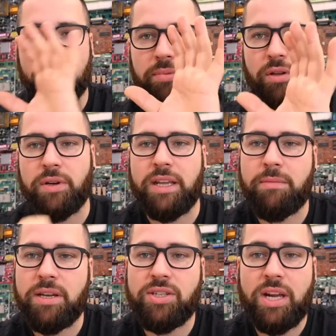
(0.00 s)
a blurry
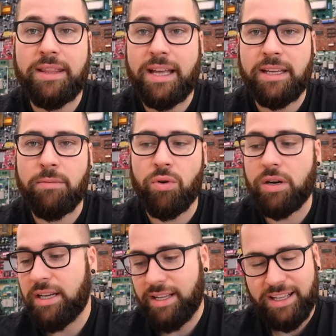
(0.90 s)
image and nothing
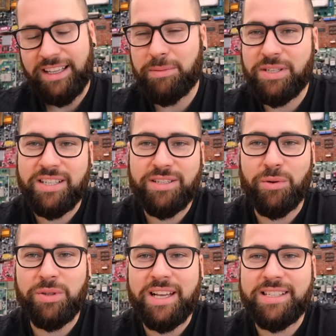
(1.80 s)
more. Let me just
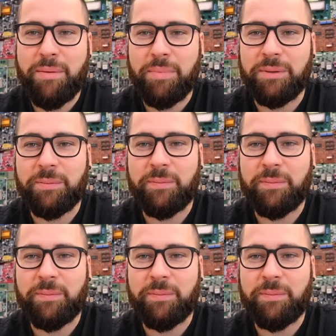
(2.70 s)
show you the example.